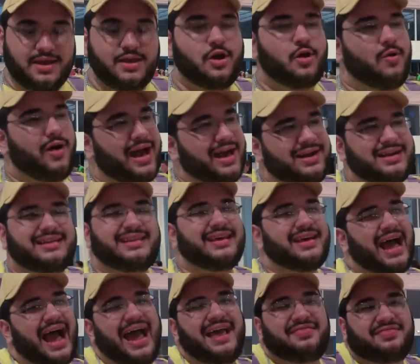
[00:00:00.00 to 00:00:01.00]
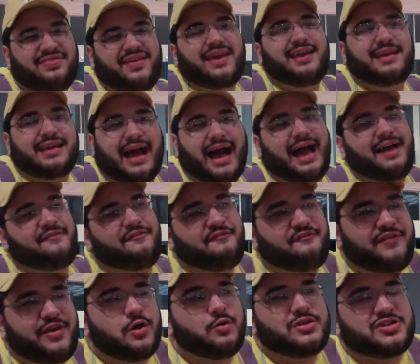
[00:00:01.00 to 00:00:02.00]
No, I, I think I
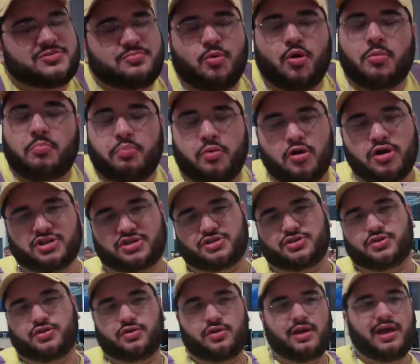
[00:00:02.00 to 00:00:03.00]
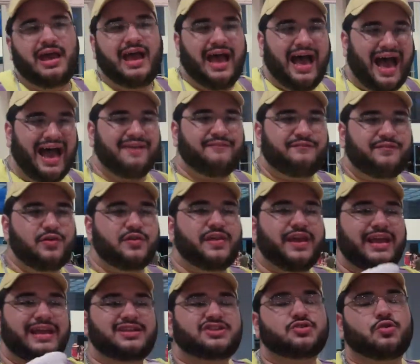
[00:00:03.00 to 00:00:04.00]
feel it's more personal. I feel
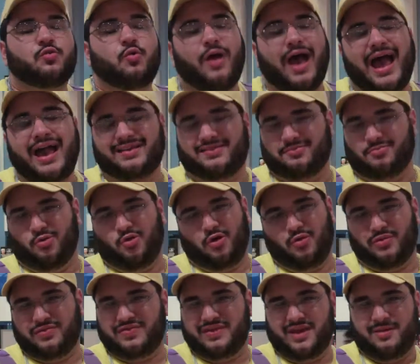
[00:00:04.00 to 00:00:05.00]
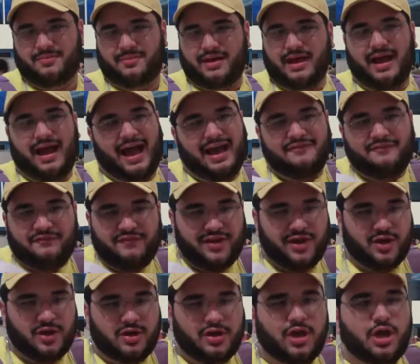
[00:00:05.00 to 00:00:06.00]
they interact more with them. I, I
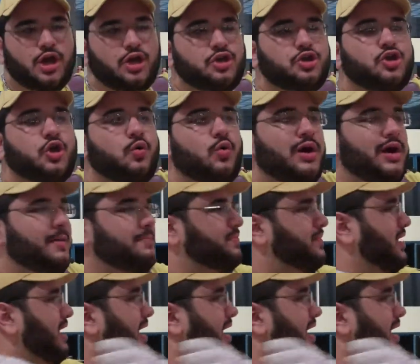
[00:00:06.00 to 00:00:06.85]
feel, you know what?